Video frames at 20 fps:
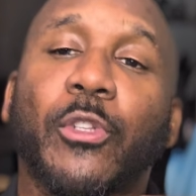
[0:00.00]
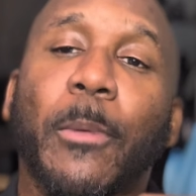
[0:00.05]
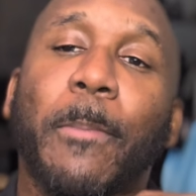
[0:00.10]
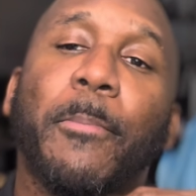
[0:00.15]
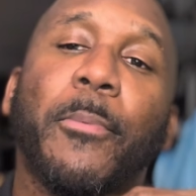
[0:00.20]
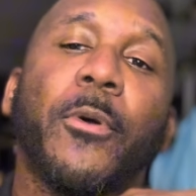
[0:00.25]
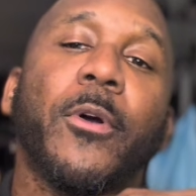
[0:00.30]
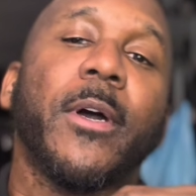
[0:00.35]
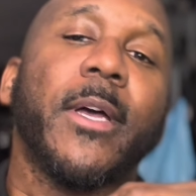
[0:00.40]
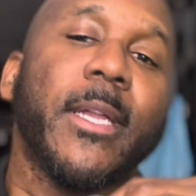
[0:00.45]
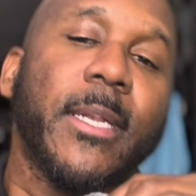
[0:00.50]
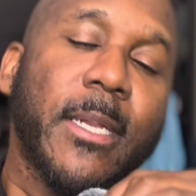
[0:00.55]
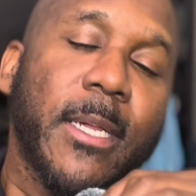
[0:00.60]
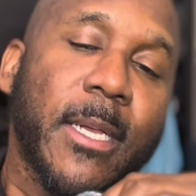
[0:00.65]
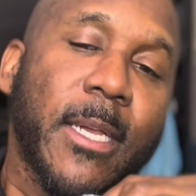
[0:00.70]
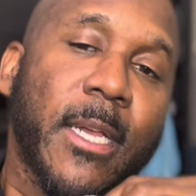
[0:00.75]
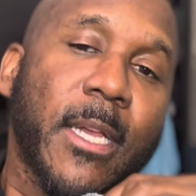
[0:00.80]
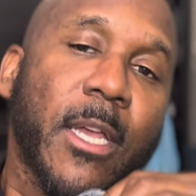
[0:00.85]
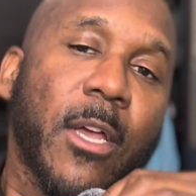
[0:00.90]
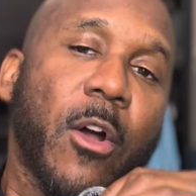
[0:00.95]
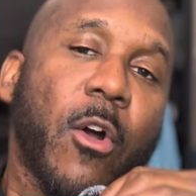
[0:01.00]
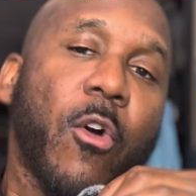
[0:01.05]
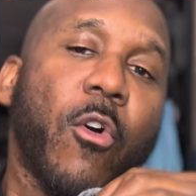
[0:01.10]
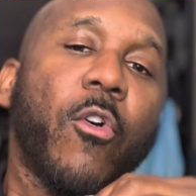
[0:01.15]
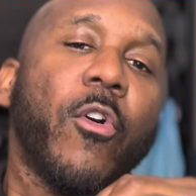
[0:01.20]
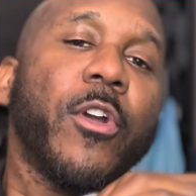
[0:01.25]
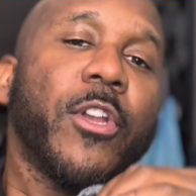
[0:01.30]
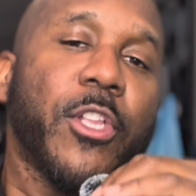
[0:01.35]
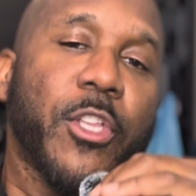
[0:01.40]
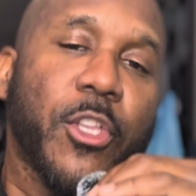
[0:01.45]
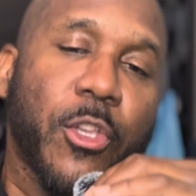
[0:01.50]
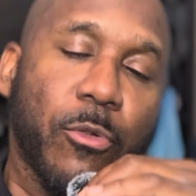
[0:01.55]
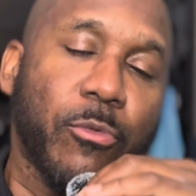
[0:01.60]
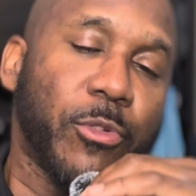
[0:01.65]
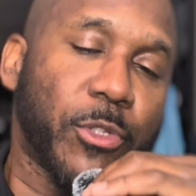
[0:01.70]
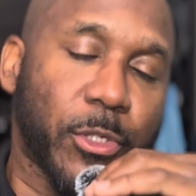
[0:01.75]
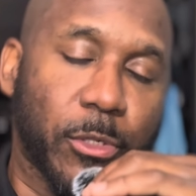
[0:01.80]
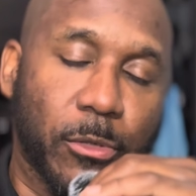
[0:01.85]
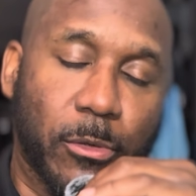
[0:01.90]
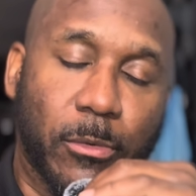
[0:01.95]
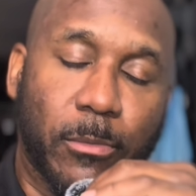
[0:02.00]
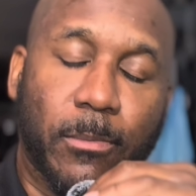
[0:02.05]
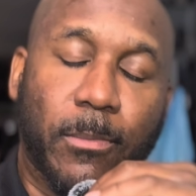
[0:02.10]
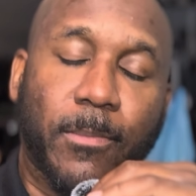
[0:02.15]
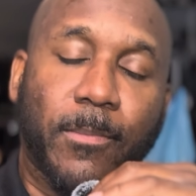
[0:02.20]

to put on YouTube.